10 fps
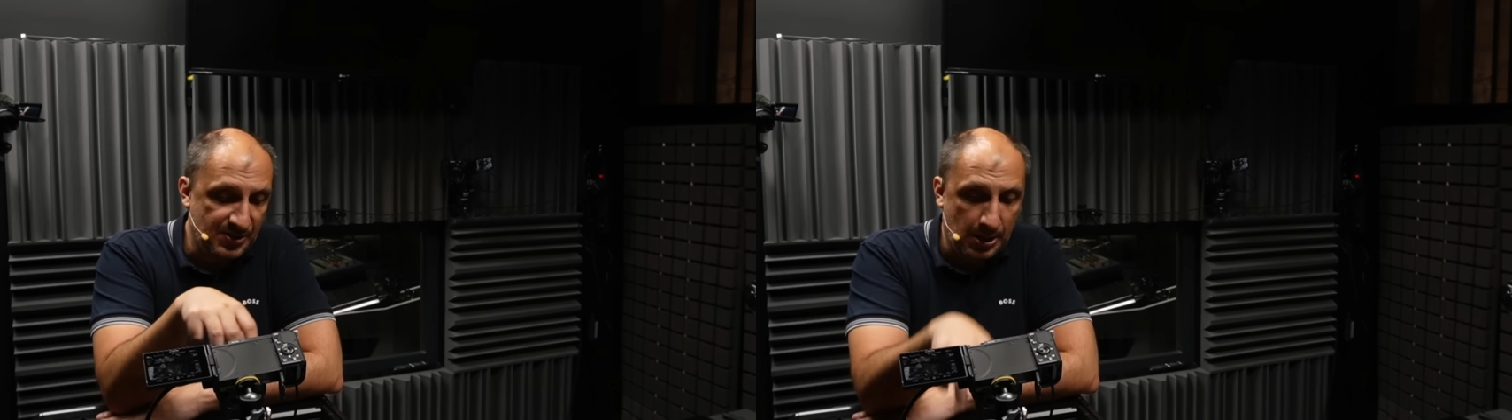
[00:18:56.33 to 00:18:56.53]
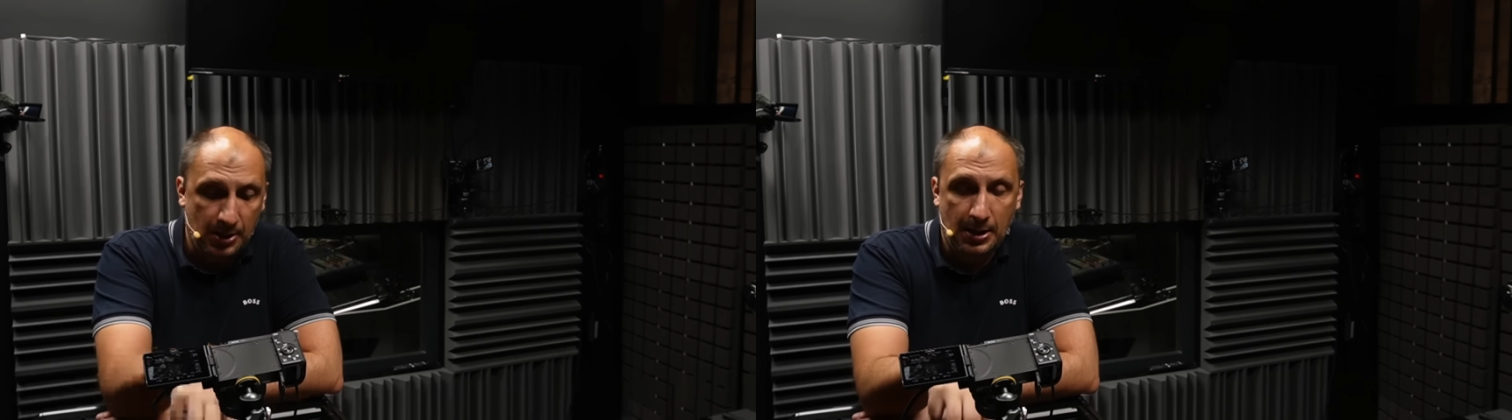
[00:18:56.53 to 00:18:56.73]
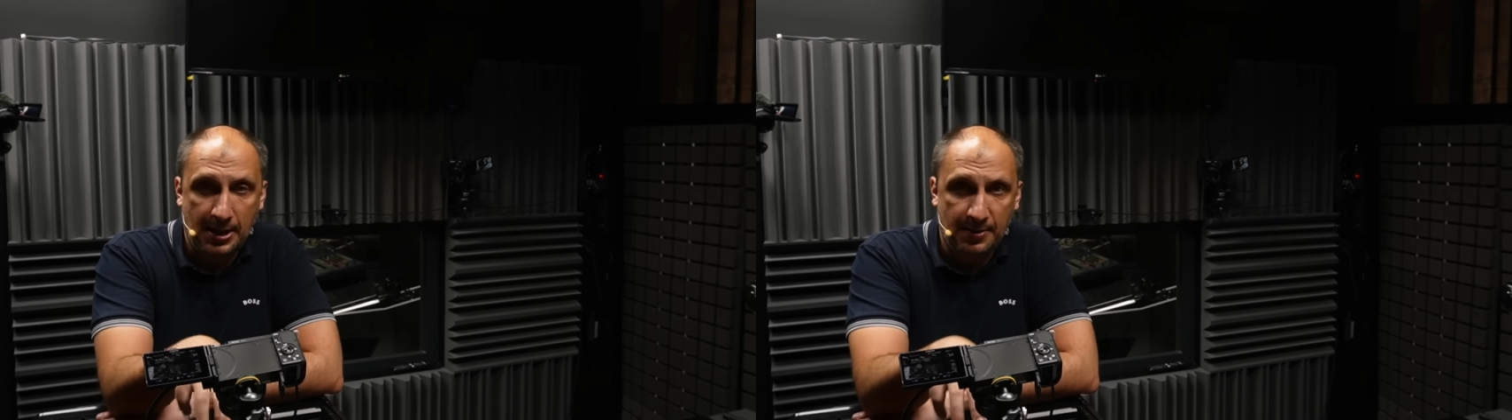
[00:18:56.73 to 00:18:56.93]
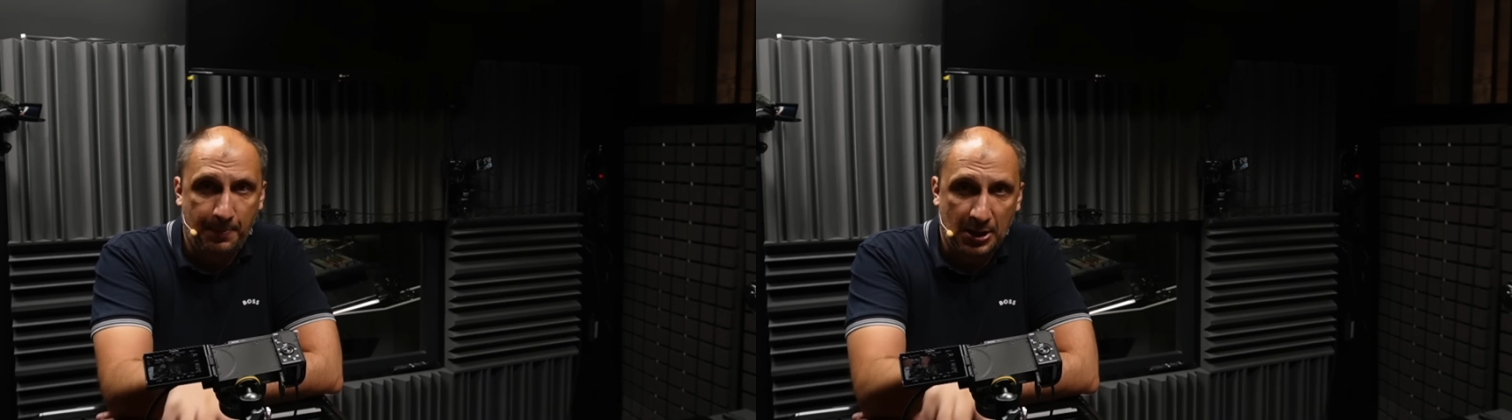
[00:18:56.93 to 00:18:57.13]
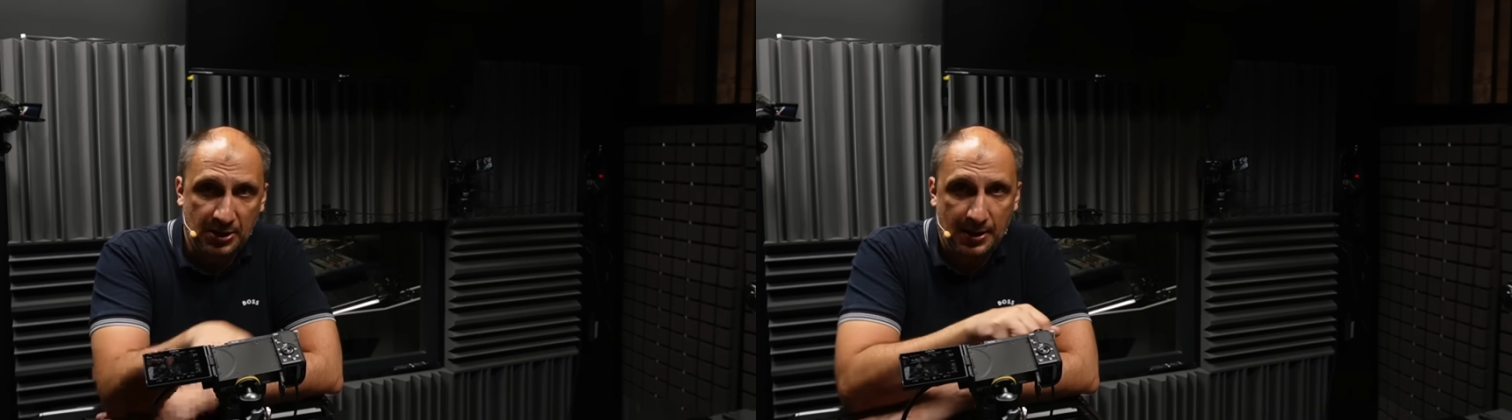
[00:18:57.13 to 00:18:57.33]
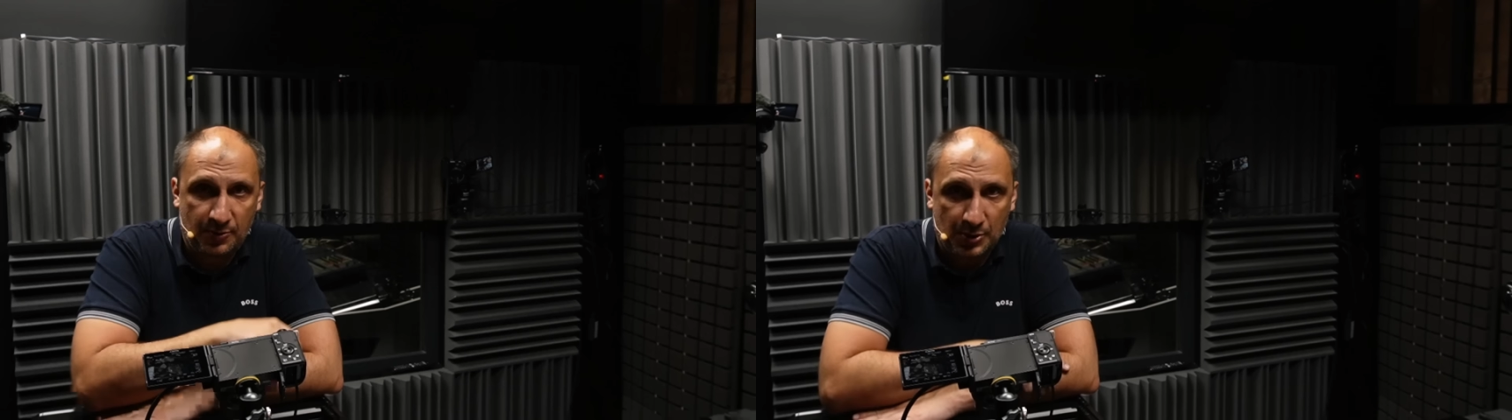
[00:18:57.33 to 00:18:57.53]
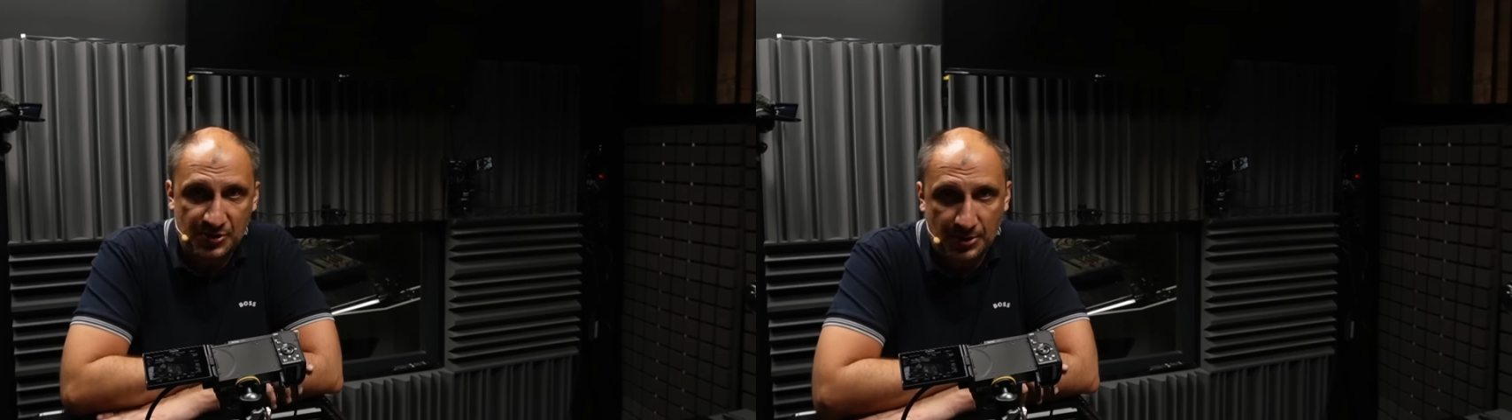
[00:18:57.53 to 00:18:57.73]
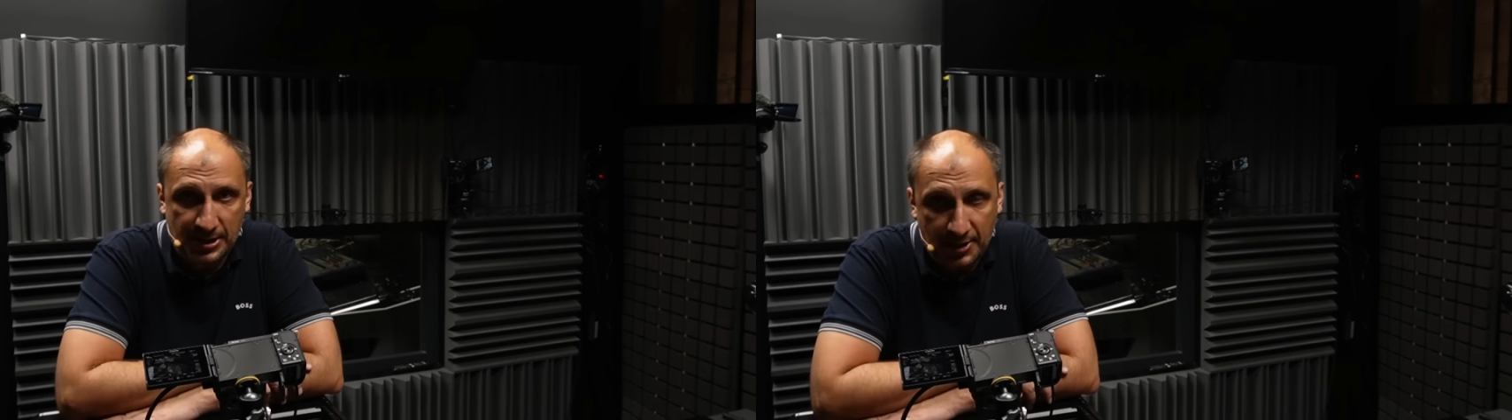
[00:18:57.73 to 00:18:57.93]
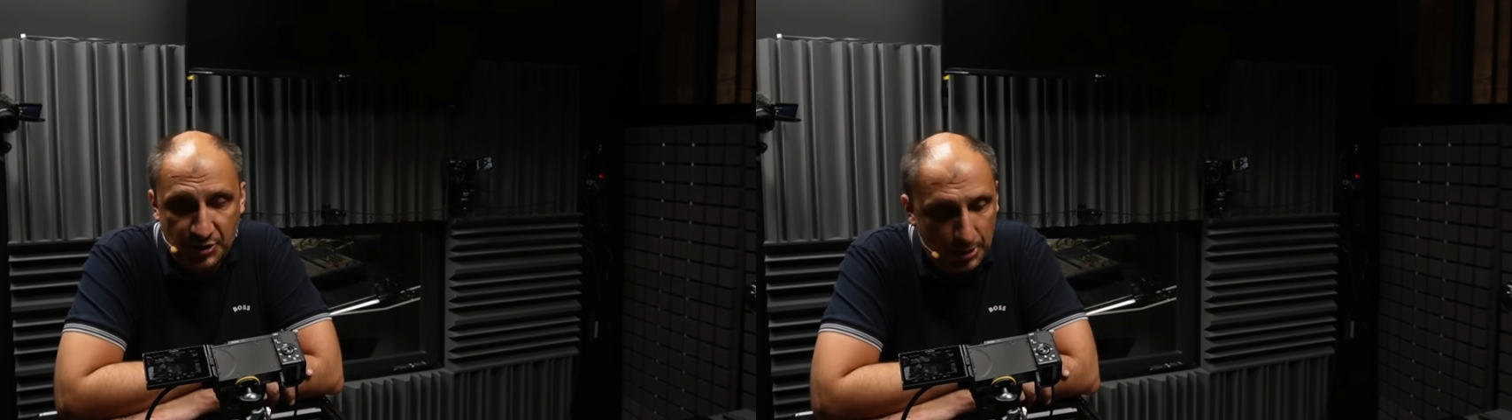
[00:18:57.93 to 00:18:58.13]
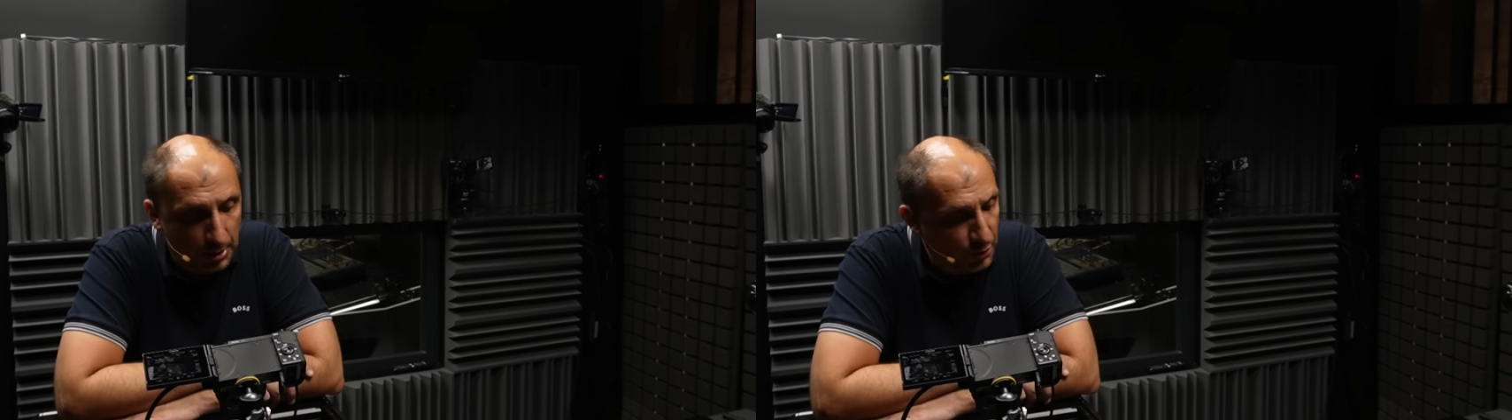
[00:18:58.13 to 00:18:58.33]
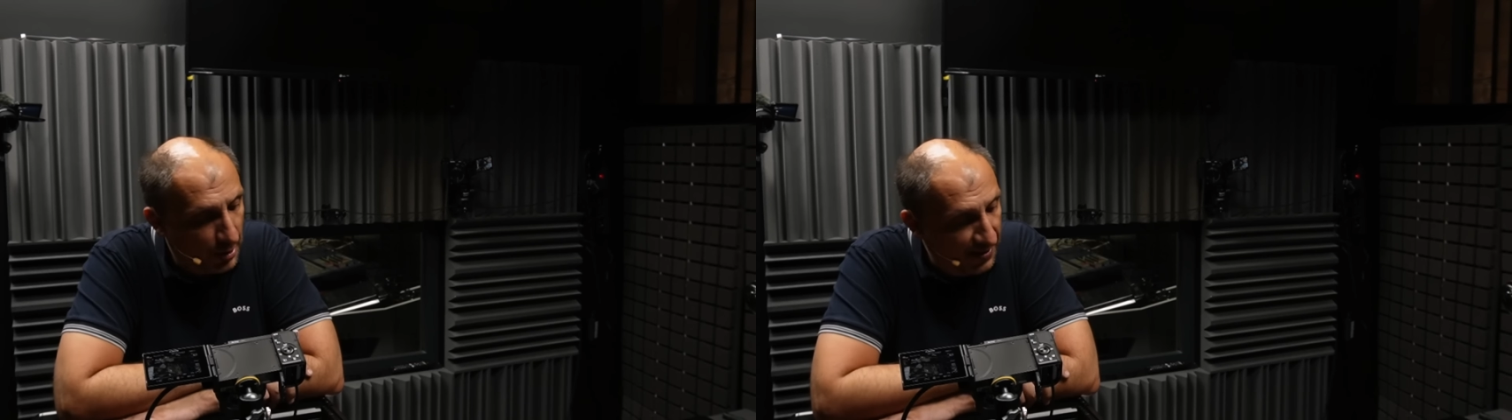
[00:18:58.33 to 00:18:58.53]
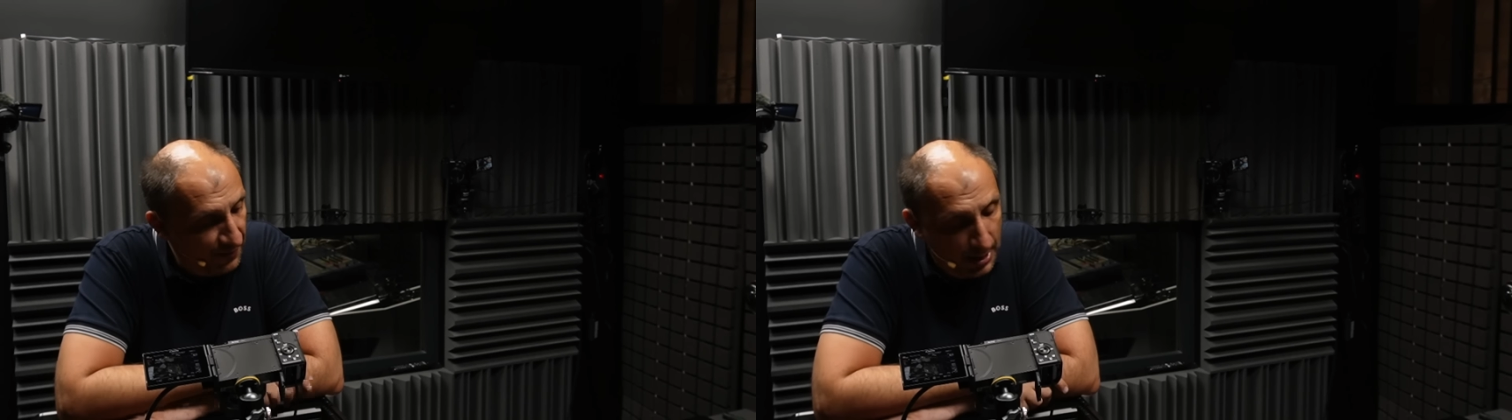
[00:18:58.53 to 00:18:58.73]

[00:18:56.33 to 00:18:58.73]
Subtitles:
and the part that was on the external drive,